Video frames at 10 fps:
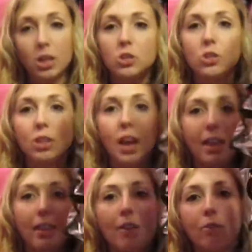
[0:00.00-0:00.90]
So
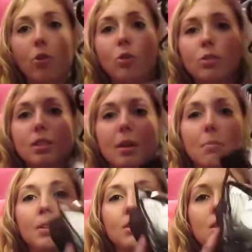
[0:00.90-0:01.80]
yeah, that rolls up
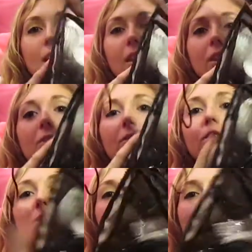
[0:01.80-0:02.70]
into that cute
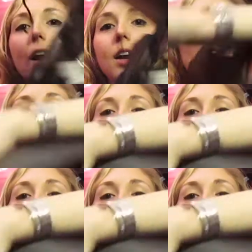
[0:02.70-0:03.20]
little square.